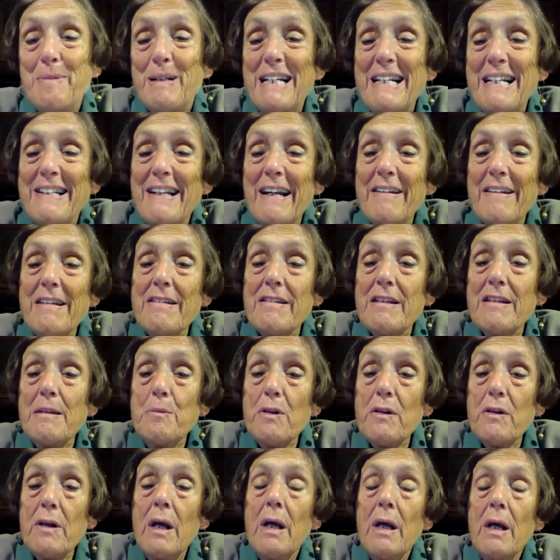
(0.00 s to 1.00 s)
but he doesn't seem
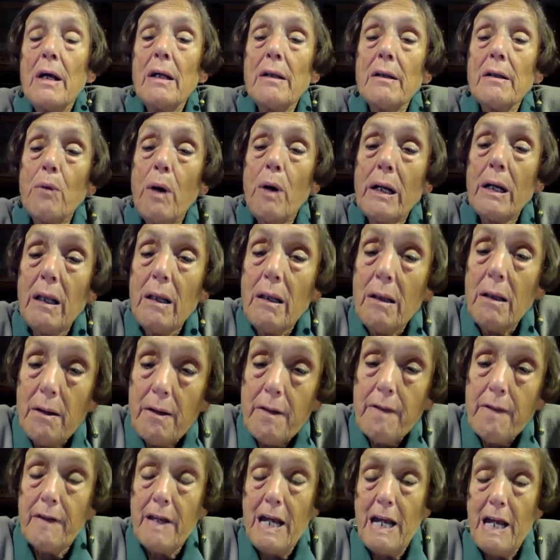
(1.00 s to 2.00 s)
to, and quite a lot
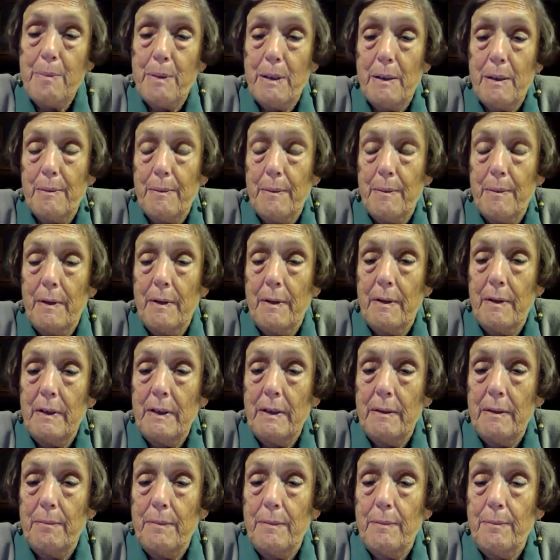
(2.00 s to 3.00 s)
of Labour,
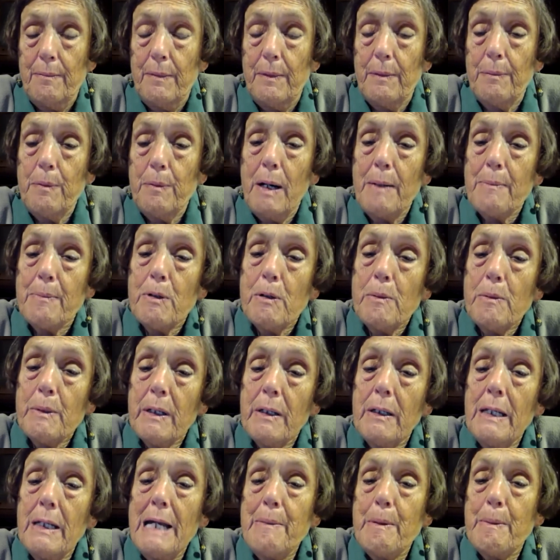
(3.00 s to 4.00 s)
quite
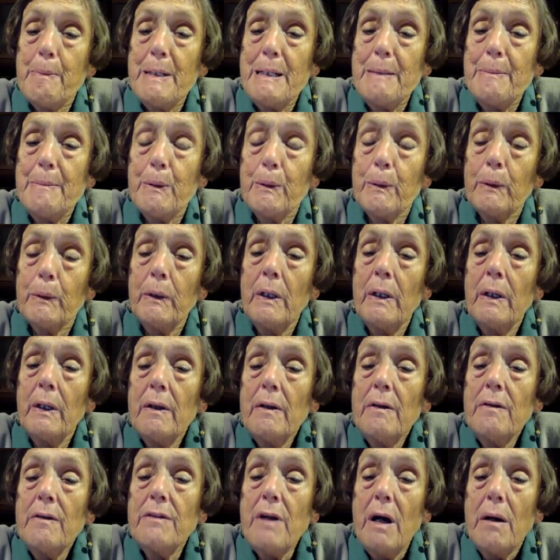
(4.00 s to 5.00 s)
prominent Labour people,
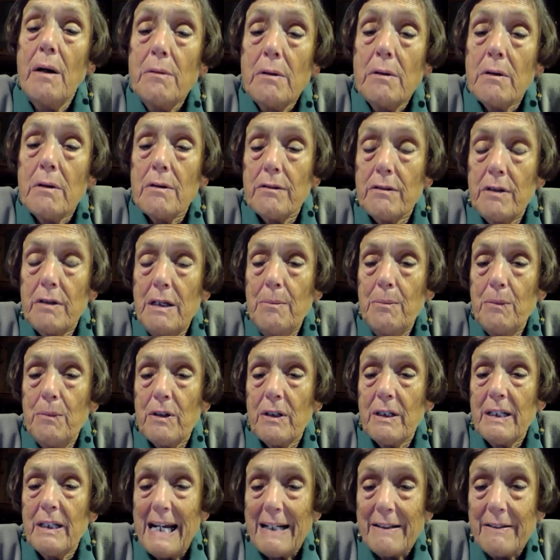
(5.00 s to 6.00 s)
don't seem
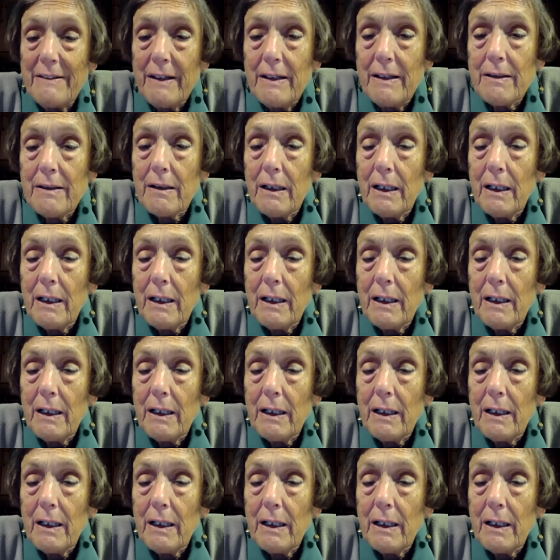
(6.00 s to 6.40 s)
to get it.